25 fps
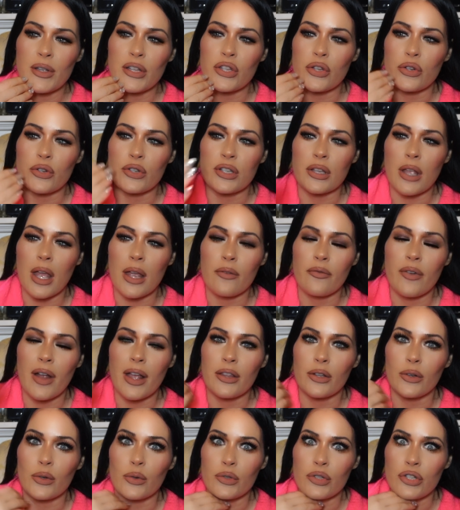or I'd
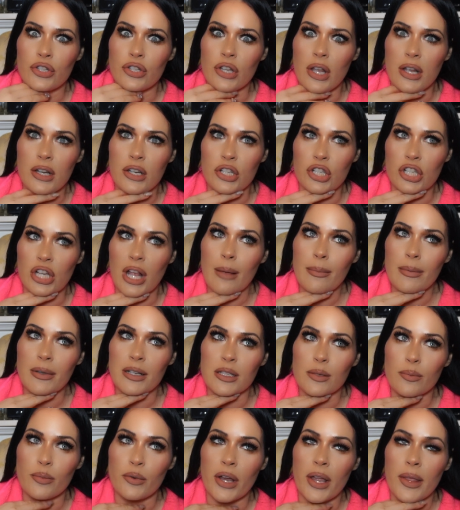rather go on a shopping
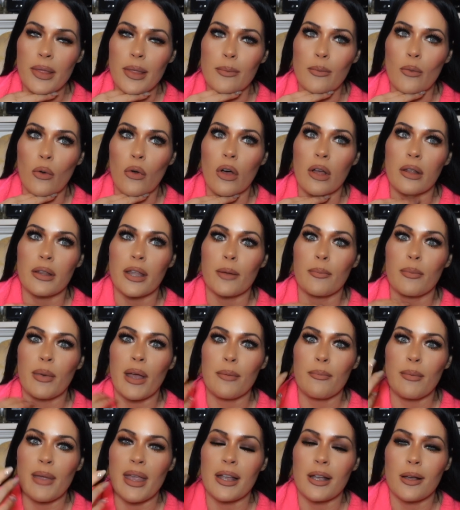spree at the mall, like
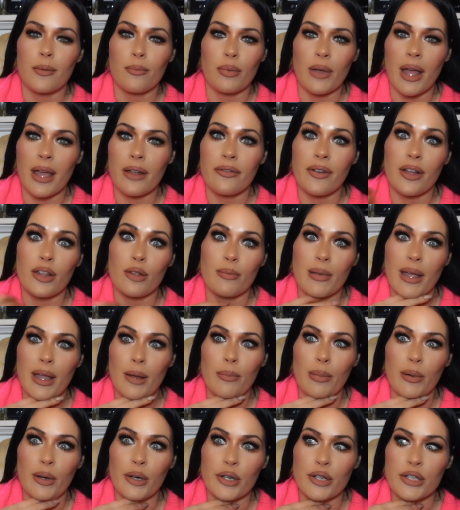buy makeup. I'd rather buy a
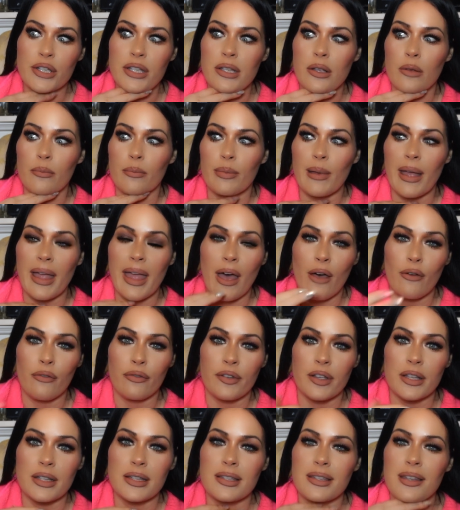purse, buy
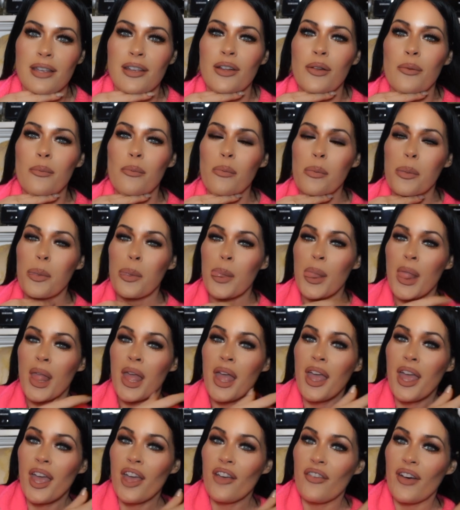outfits.
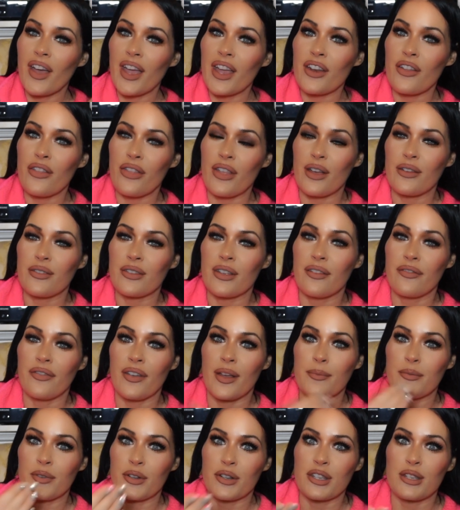if I had a thousand, if
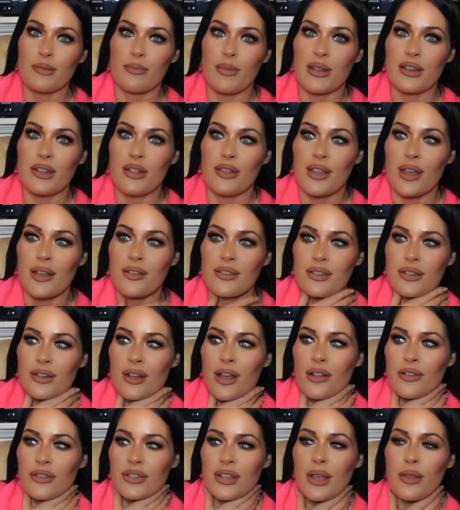I'm going to spend a thousand
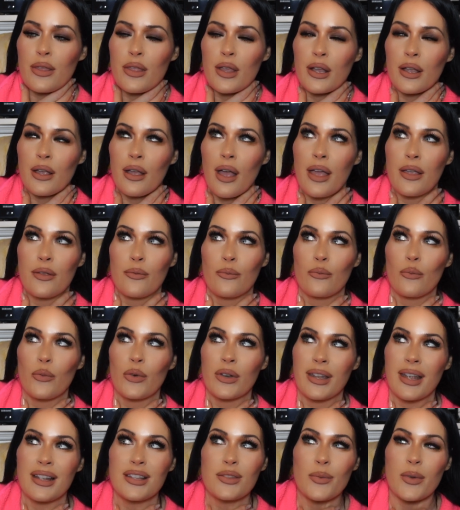dollars, I think I would.
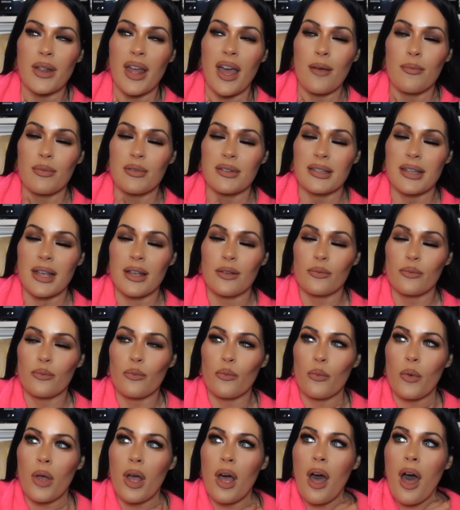Well, that's what happens. I'll
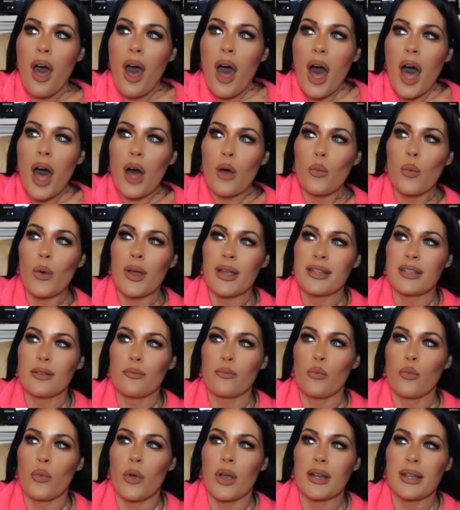I'll wind
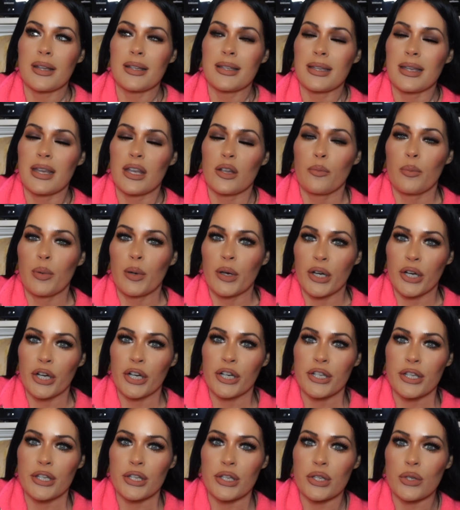up wanting to get a
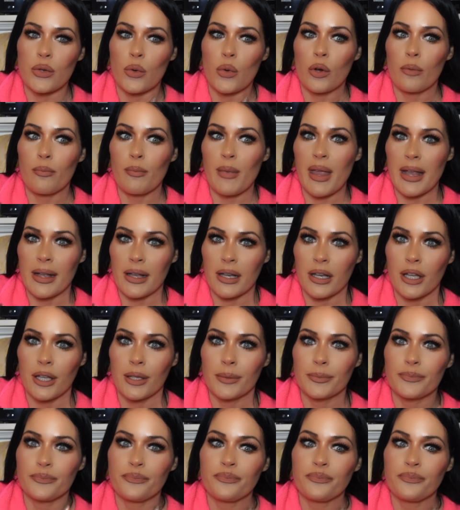purse or makeup,